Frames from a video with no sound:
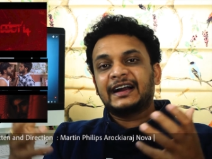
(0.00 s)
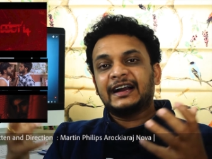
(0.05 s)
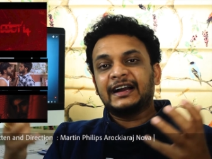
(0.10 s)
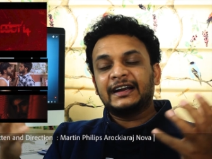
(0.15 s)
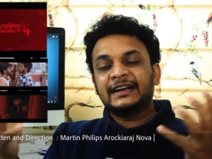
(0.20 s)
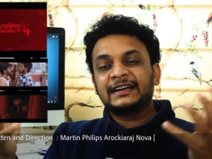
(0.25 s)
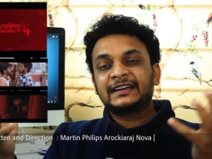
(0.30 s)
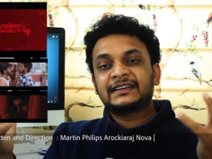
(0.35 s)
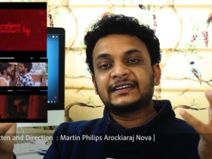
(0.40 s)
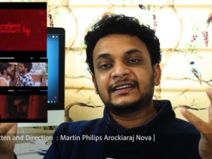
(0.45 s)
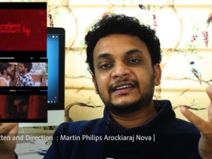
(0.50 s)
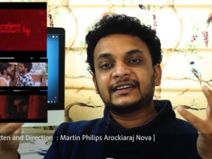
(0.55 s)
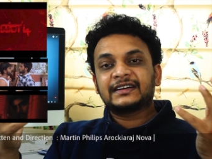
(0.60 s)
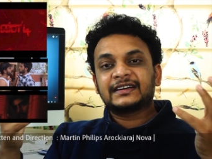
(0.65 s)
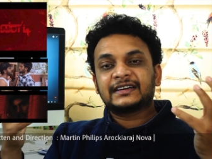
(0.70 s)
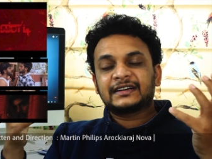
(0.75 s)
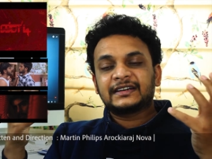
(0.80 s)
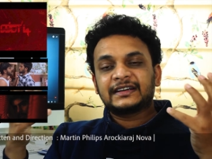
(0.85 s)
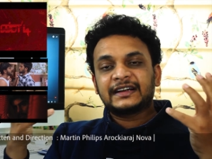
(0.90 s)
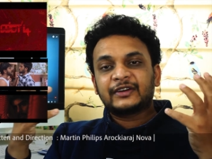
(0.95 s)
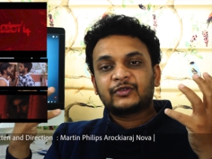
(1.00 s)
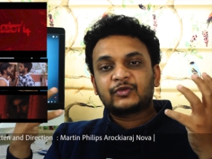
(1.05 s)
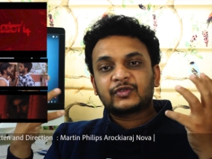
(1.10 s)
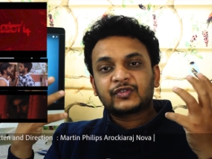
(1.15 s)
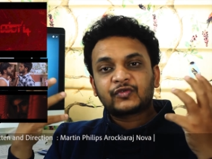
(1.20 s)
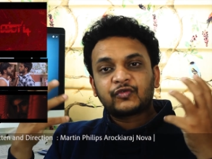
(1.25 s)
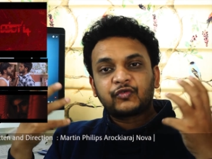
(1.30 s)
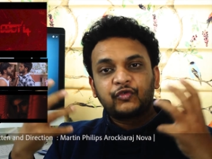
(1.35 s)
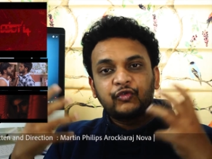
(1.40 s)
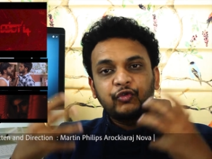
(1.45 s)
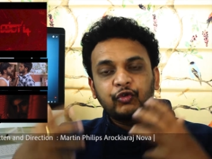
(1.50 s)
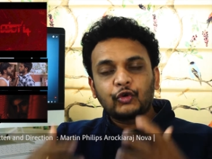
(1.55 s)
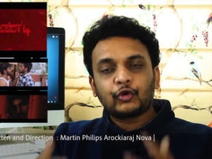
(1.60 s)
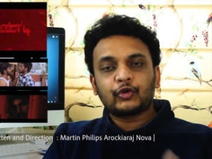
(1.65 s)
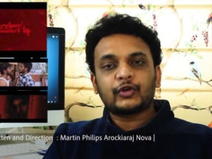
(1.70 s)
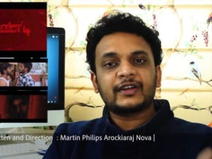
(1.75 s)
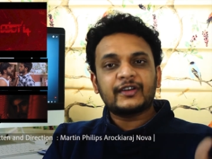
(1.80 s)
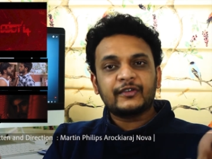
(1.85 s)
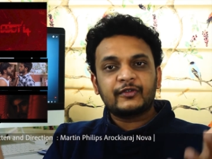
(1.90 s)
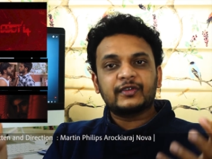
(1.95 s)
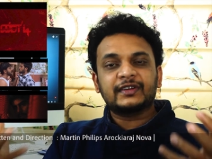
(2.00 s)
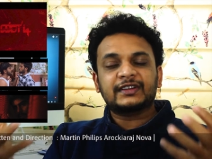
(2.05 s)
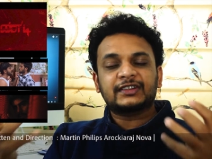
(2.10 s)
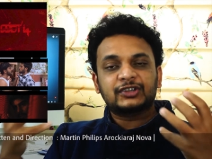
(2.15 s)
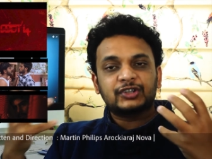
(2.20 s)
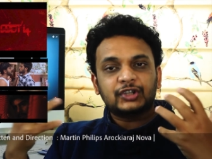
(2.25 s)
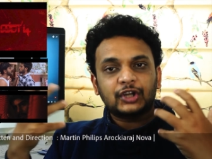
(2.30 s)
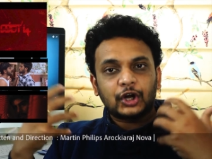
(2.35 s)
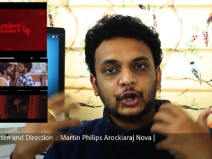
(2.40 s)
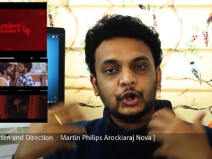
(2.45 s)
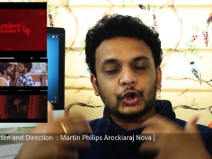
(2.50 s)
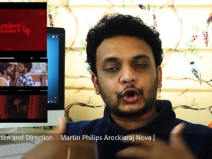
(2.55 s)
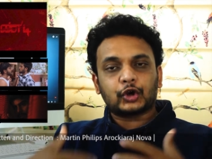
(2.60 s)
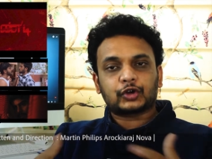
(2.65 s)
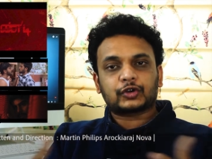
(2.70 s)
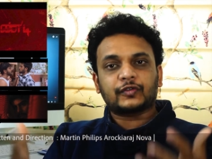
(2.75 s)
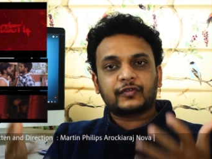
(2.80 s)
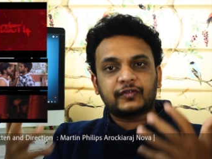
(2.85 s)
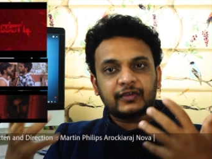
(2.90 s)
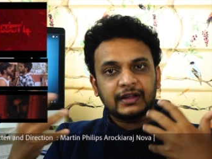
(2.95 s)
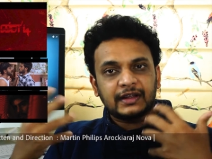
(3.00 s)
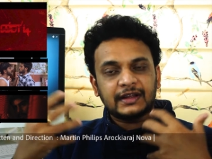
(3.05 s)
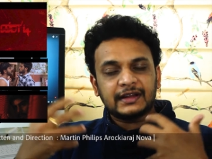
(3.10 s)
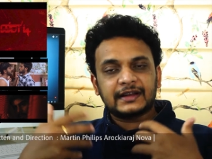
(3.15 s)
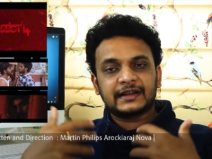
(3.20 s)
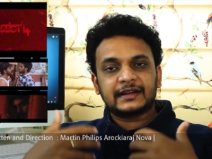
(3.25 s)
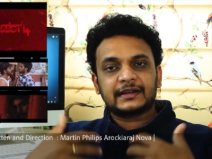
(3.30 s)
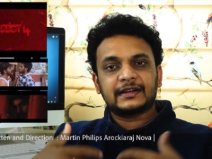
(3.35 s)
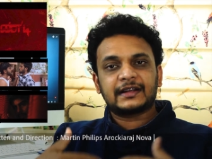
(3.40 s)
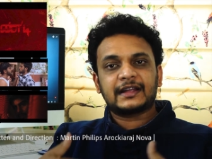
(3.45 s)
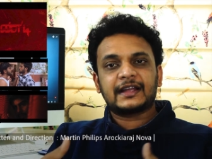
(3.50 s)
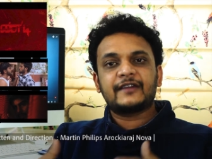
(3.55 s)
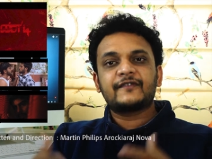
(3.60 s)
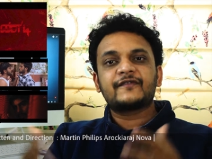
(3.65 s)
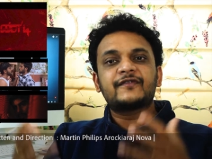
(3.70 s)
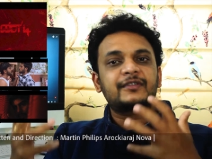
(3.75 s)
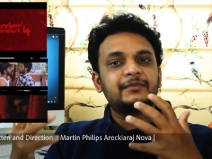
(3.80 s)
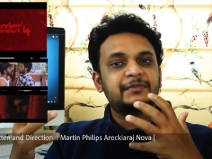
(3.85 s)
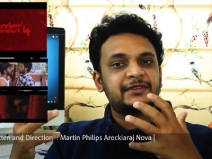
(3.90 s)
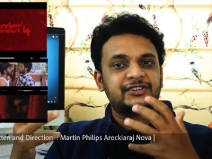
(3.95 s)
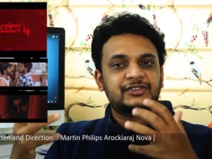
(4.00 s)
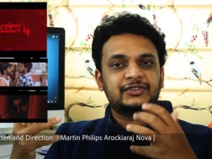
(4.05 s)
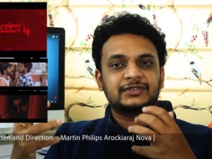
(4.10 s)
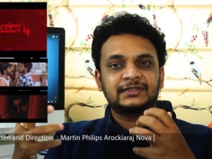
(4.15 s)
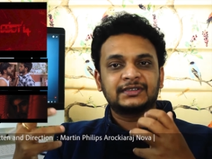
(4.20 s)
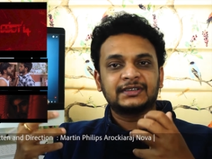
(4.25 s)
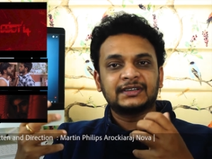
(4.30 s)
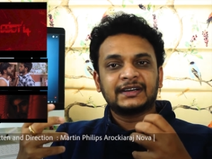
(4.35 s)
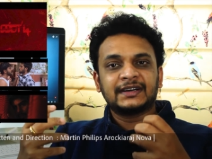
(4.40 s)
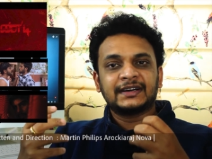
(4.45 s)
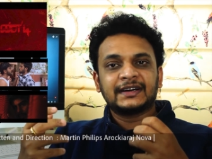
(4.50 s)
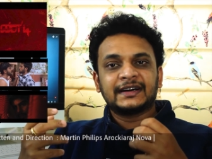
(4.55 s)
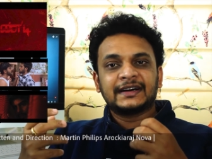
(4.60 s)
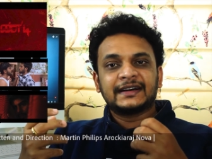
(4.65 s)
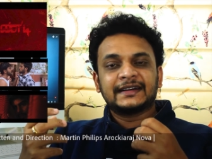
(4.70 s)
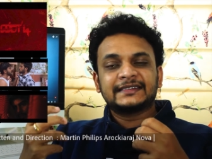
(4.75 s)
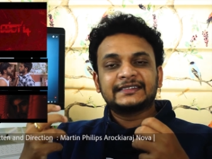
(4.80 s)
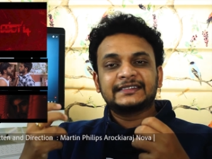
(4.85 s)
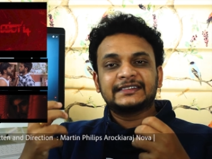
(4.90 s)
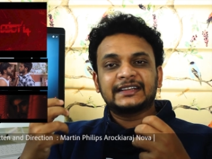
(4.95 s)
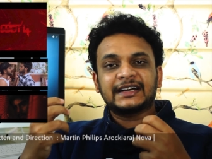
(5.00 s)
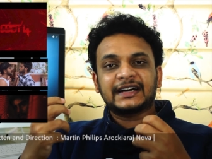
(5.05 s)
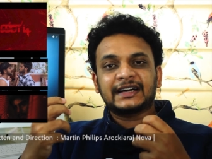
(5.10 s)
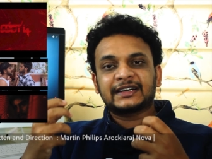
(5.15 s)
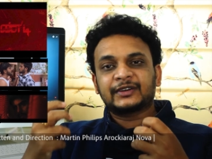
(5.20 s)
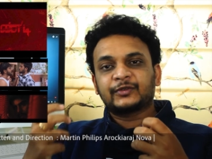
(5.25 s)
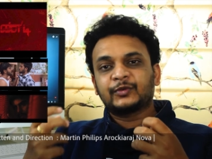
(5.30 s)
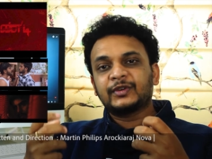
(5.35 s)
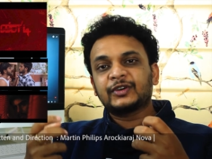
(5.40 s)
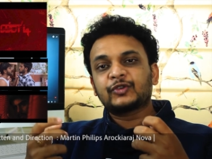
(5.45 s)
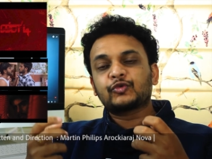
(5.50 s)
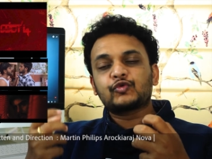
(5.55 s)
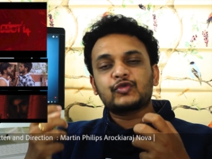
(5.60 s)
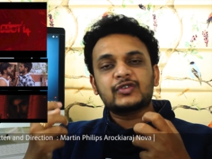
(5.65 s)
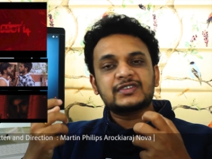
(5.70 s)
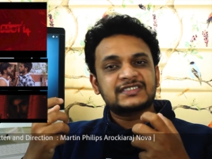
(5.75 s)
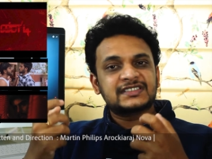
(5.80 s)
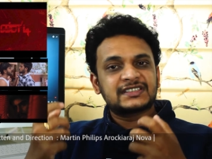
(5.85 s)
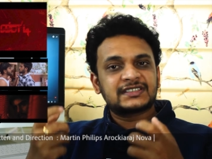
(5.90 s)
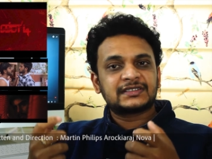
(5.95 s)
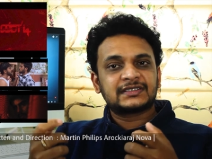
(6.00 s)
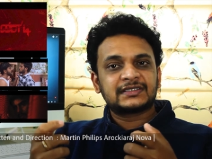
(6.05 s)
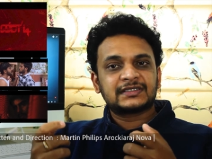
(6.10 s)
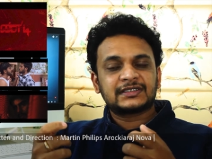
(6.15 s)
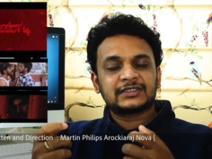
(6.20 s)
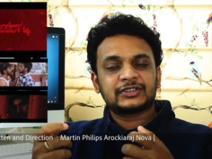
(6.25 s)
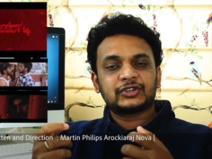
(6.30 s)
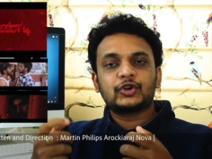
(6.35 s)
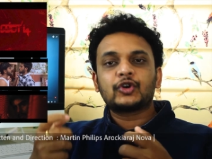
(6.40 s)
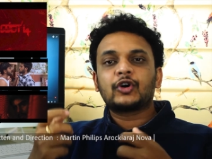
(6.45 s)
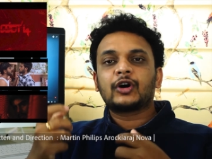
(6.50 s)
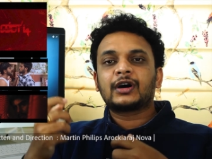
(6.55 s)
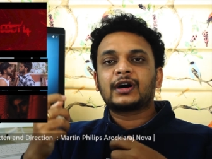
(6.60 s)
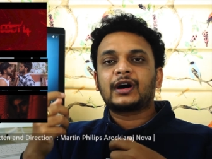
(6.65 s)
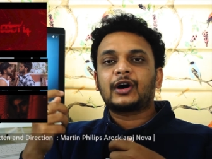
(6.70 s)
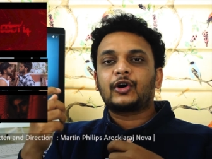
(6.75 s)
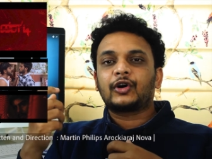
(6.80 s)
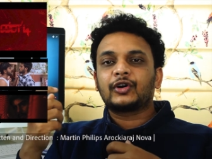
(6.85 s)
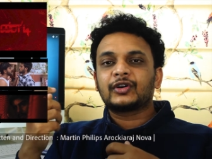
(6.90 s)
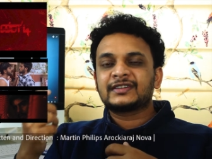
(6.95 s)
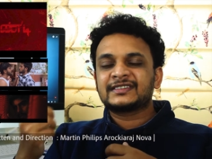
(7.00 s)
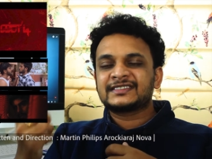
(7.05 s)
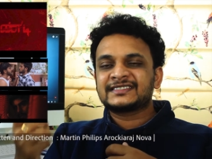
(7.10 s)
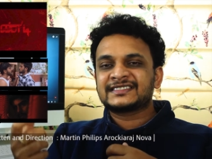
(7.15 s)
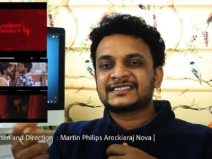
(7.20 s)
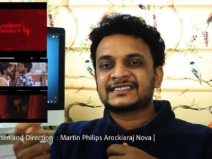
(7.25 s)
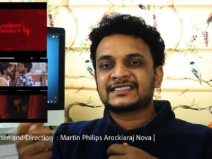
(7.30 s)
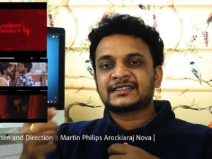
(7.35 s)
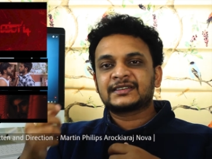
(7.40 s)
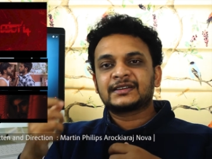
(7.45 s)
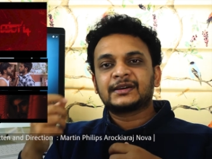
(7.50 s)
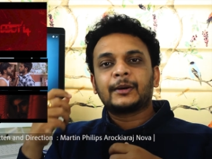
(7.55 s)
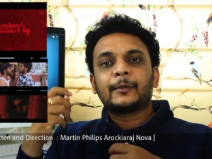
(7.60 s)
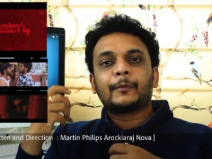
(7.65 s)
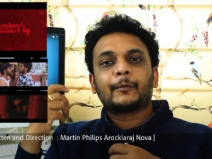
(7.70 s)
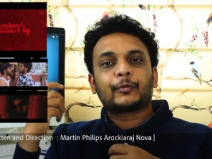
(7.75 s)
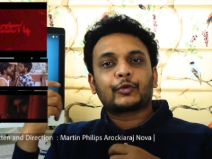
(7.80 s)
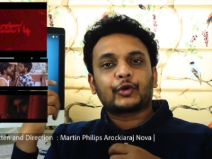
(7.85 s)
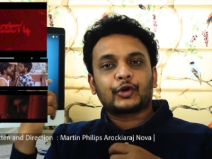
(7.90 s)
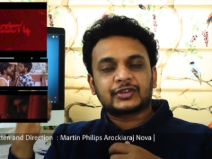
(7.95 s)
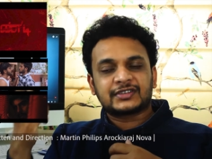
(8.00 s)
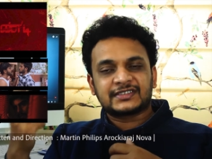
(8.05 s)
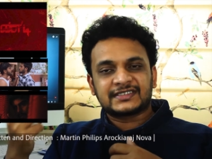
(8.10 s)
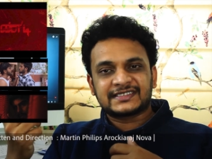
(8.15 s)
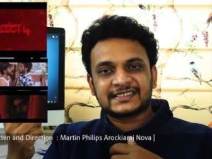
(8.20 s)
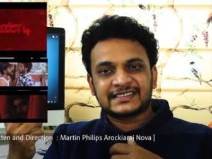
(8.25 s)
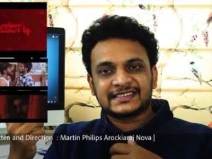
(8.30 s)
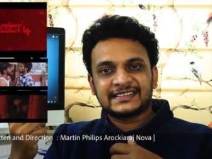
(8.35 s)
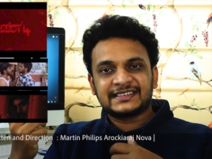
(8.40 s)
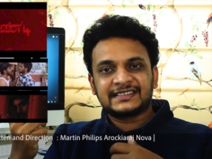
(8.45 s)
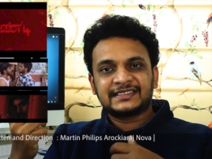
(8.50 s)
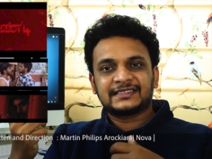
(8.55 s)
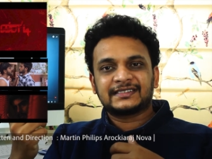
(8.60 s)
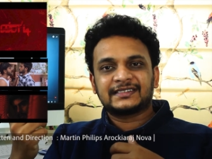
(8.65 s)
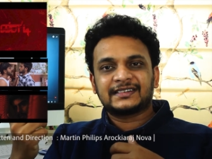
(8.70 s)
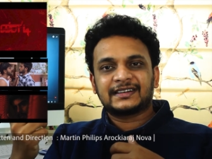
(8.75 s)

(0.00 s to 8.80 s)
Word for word: and it was flowing with a lot of information that will question your audience processing